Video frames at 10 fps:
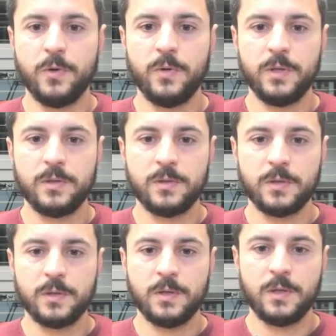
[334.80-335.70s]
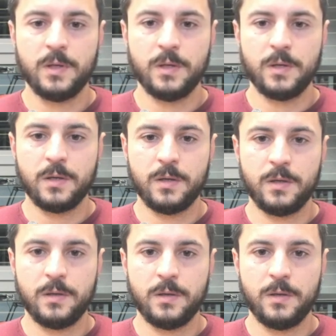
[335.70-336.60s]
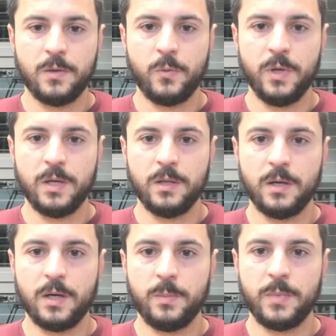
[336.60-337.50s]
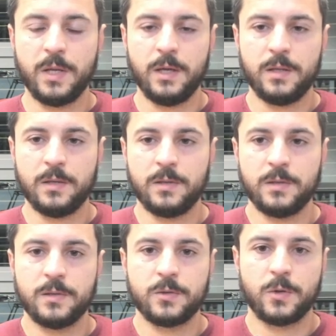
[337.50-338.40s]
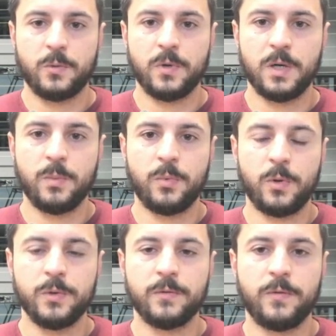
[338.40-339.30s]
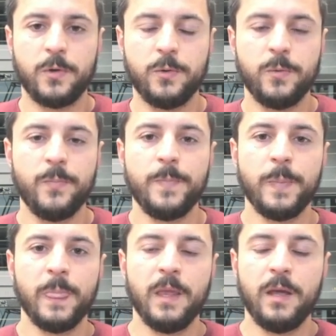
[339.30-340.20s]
to view it. We can update it. So upload a photo